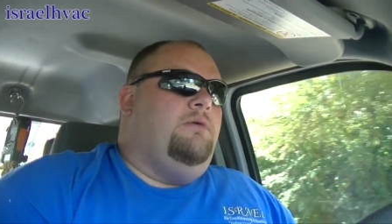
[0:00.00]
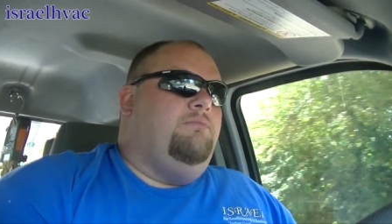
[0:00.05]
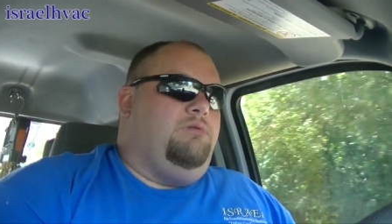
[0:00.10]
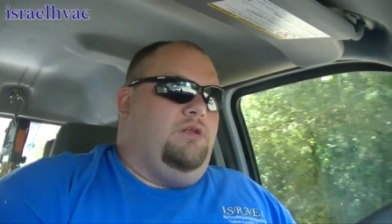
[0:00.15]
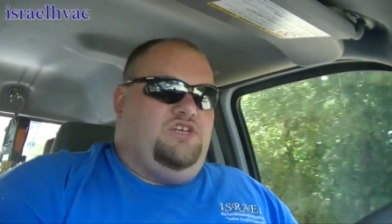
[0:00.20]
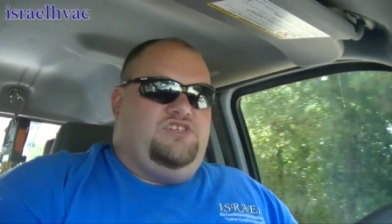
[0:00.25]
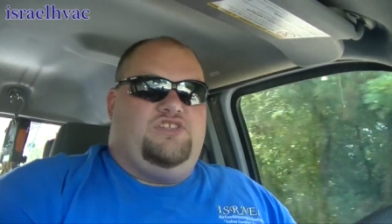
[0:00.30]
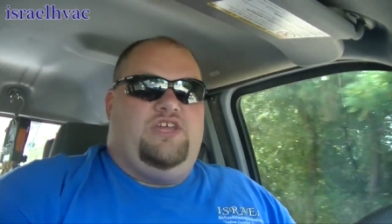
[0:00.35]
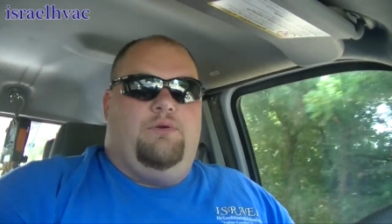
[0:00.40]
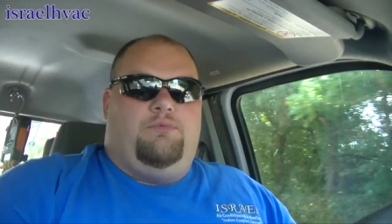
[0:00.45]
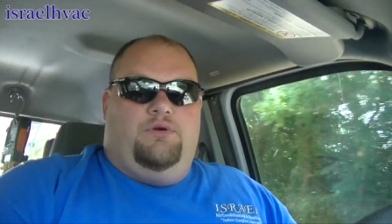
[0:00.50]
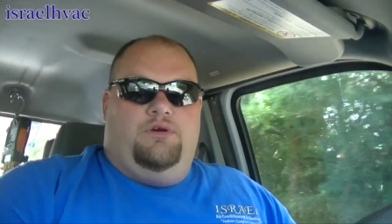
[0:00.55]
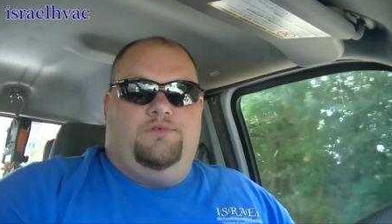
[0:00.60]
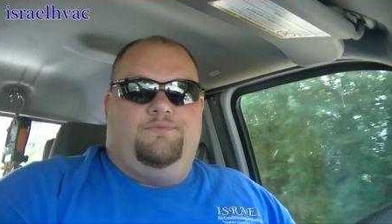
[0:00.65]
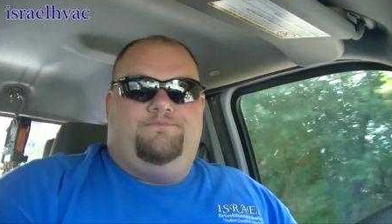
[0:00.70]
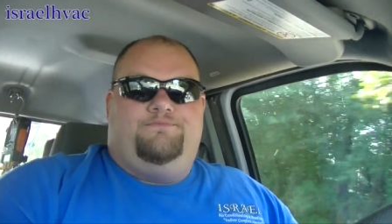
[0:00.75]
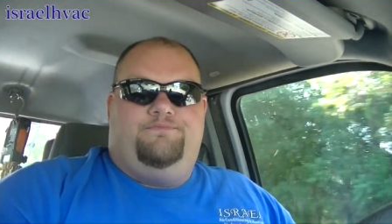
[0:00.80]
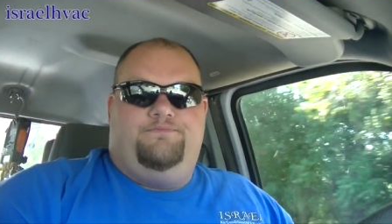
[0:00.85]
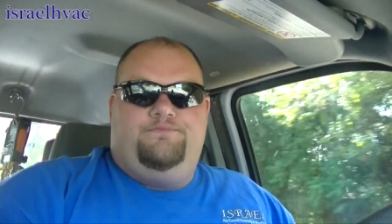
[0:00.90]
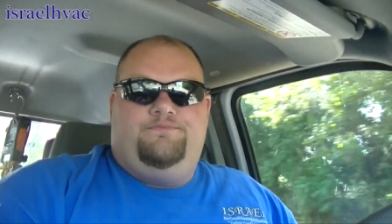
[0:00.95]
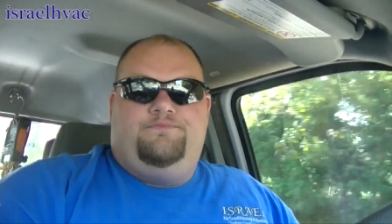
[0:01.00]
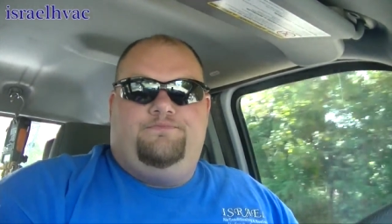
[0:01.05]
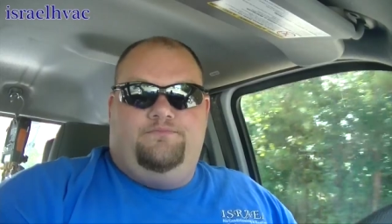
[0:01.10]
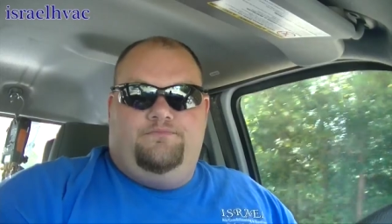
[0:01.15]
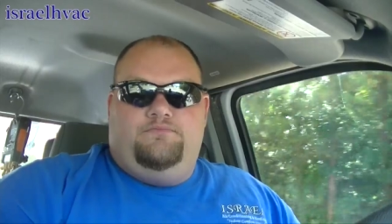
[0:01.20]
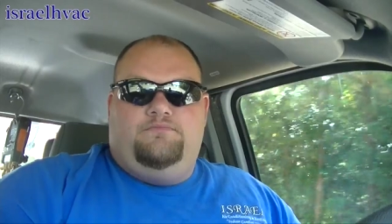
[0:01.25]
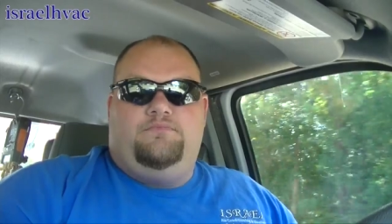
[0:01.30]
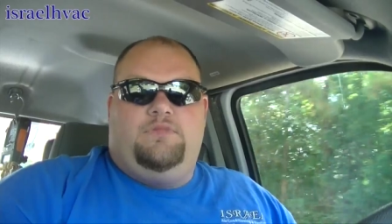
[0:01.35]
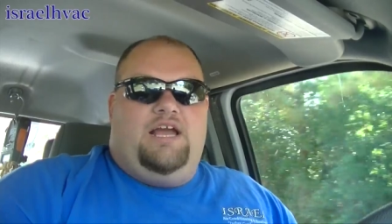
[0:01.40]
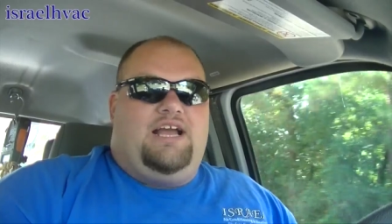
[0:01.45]
Plus, they were,
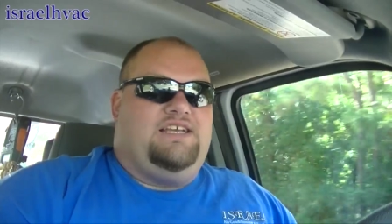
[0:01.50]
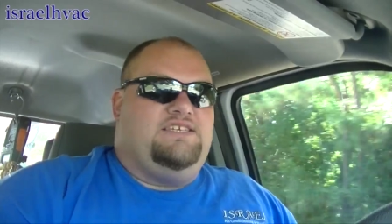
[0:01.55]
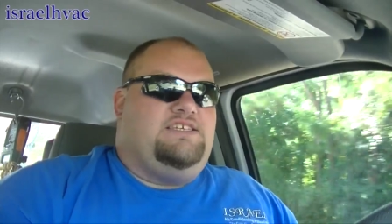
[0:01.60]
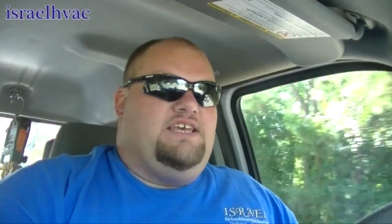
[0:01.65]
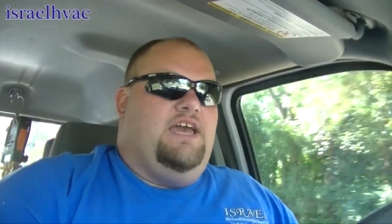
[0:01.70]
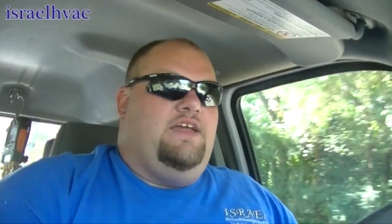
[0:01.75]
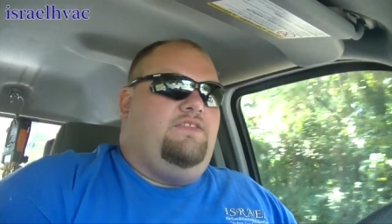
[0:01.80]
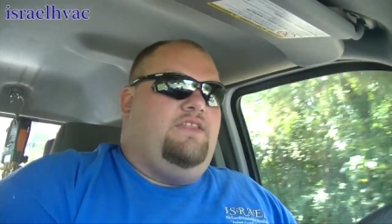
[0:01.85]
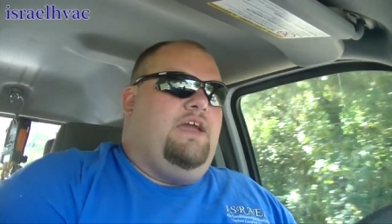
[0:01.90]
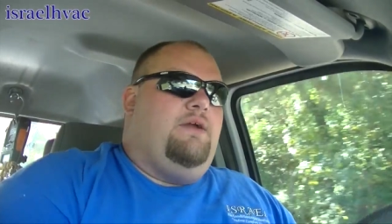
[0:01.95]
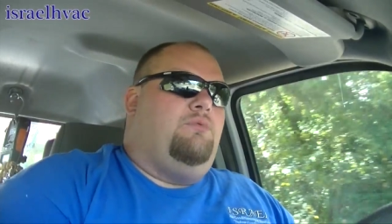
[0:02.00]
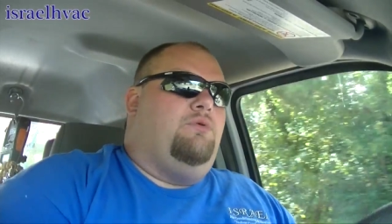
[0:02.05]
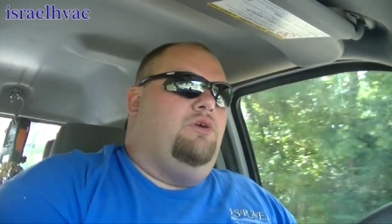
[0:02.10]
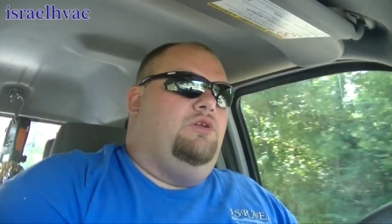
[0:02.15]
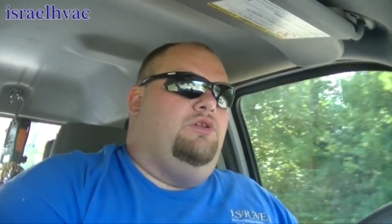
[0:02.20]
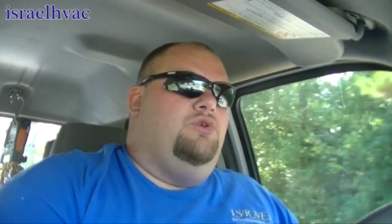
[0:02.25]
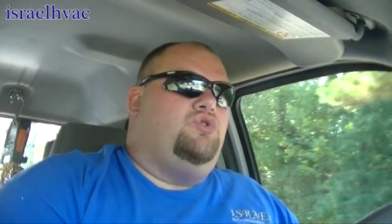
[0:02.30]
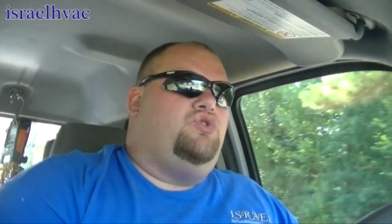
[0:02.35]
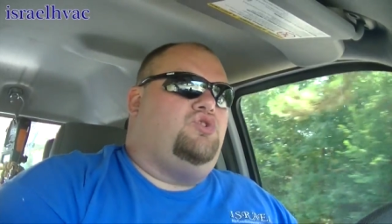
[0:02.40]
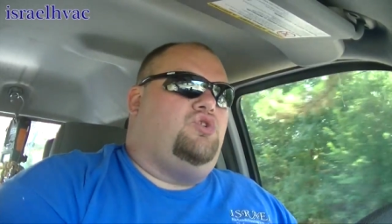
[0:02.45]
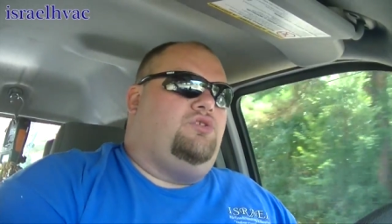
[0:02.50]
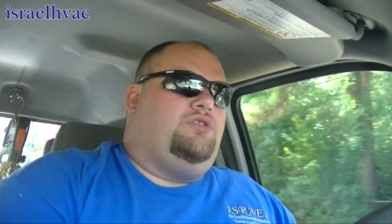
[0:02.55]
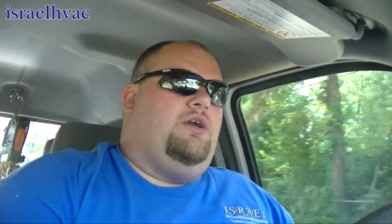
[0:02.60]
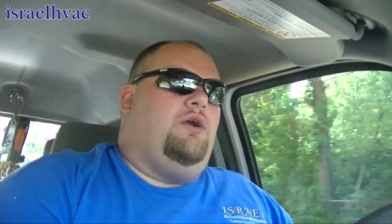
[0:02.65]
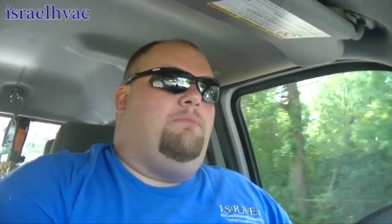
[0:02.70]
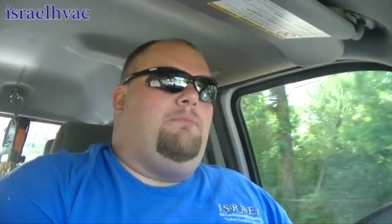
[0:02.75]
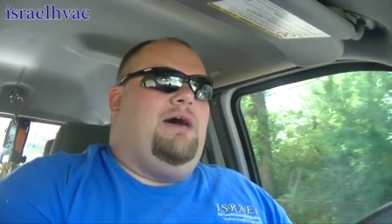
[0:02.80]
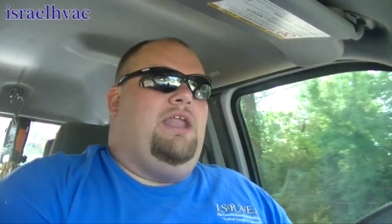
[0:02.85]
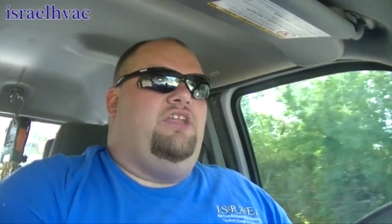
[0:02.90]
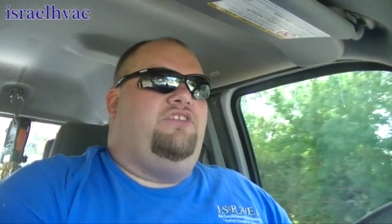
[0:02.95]
like I said, they were a little,
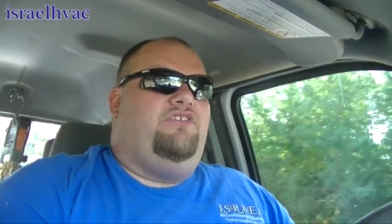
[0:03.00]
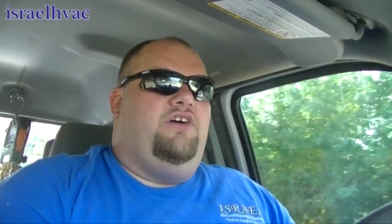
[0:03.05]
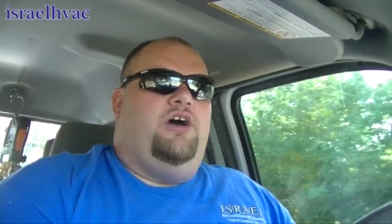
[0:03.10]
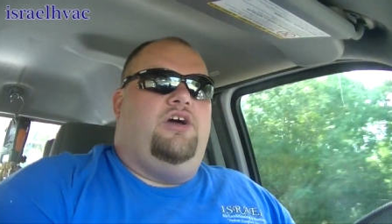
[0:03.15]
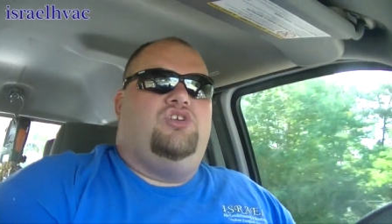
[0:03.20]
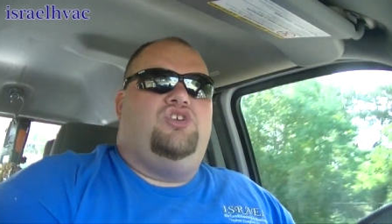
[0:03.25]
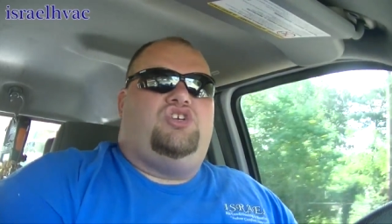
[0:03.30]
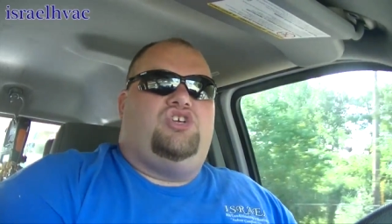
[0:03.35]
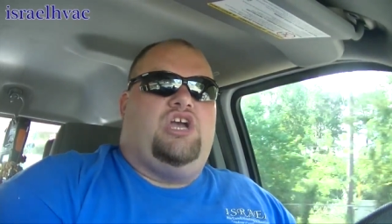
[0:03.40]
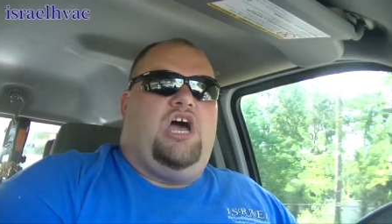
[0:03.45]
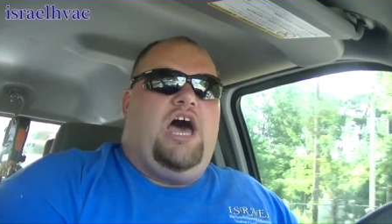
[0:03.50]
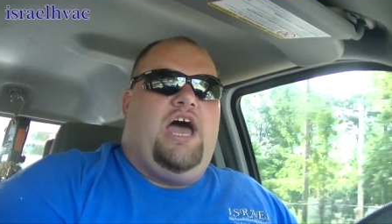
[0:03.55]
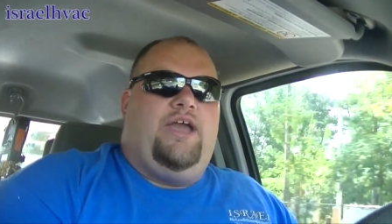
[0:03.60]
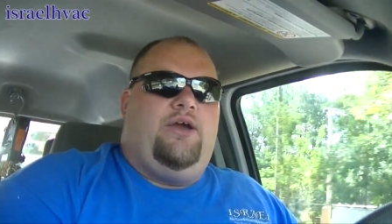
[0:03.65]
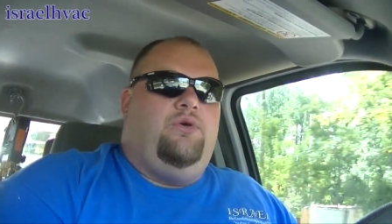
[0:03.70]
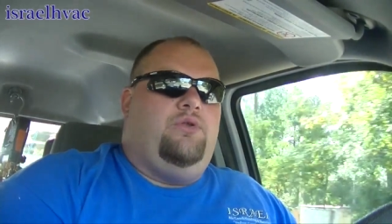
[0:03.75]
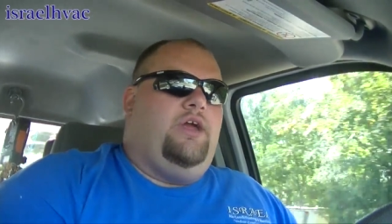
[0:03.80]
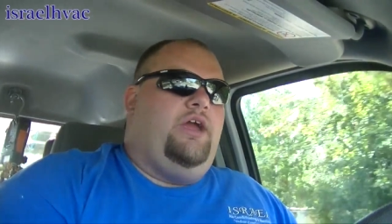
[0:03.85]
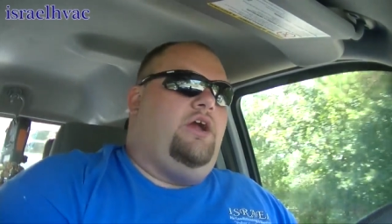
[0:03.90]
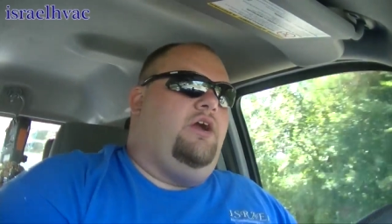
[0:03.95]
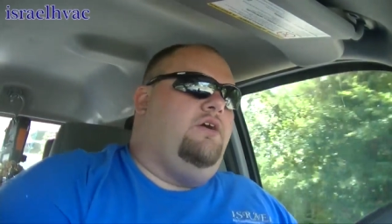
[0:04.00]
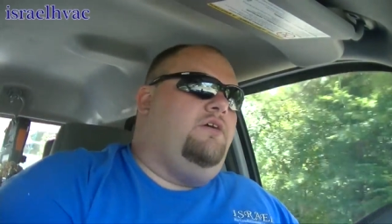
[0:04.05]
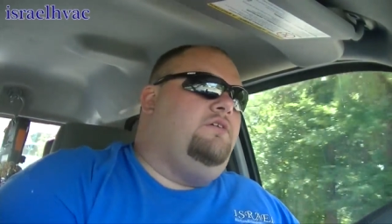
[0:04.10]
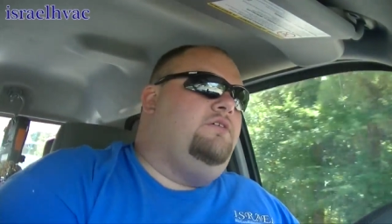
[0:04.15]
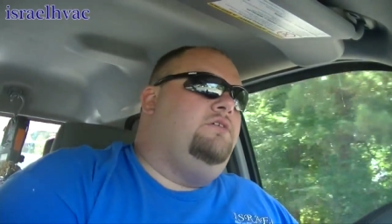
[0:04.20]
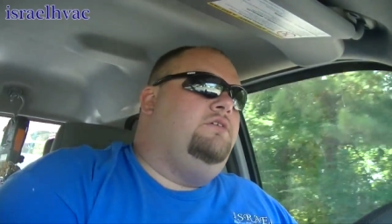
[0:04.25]
they're about a ton shy on air.